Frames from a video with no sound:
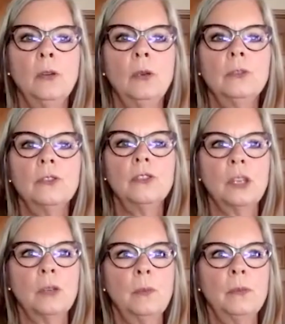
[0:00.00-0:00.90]
an older
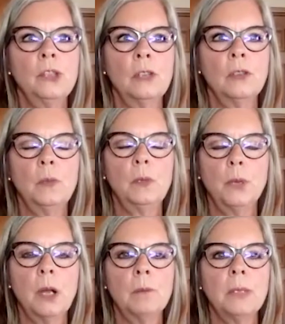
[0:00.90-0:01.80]
gen gentleman
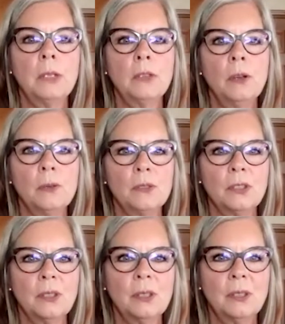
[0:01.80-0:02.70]
brought me a
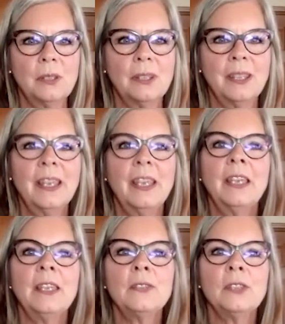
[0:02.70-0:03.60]
note.
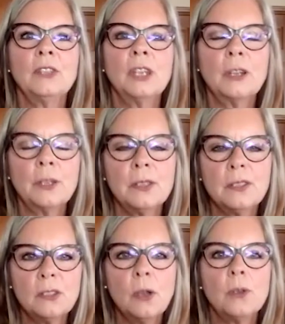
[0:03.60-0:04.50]
He said, Terrie,
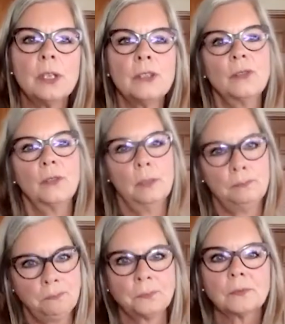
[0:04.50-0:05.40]
this note is
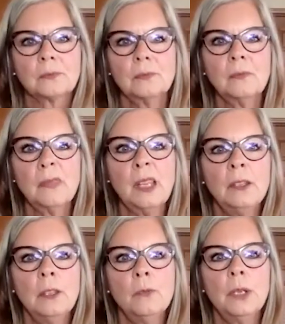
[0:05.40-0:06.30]
from...
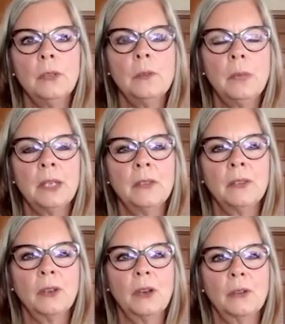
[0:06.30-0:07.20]
and one of the men in
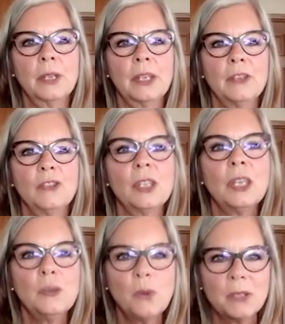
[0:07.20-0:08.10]
the congregation,
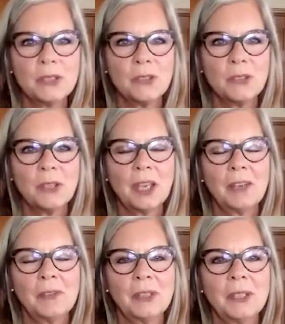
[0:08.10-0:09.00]
he wants you to
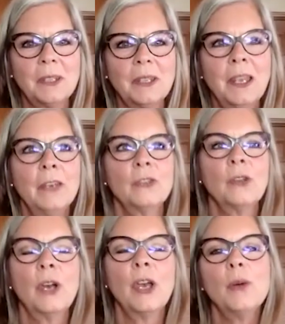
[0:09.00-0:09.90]
have it.
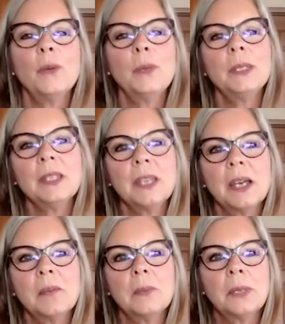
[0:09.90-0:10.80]
So I opened it
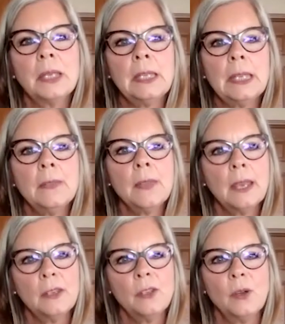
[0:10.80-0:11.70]
up, and in
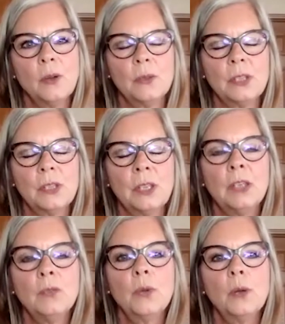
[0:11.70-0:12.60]
that note,
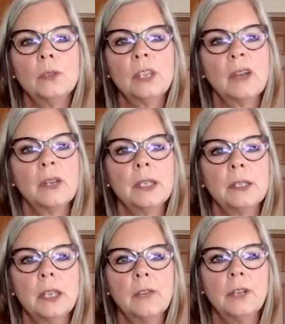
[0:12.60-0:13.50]
he wrote how he had
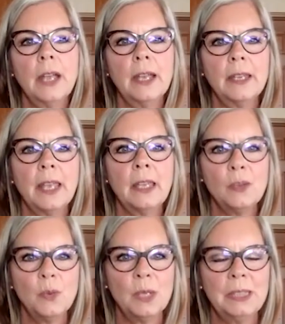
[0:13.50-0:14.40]
never had
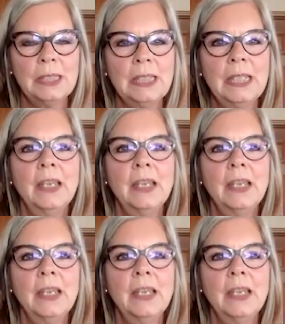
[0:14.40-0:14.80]
anyone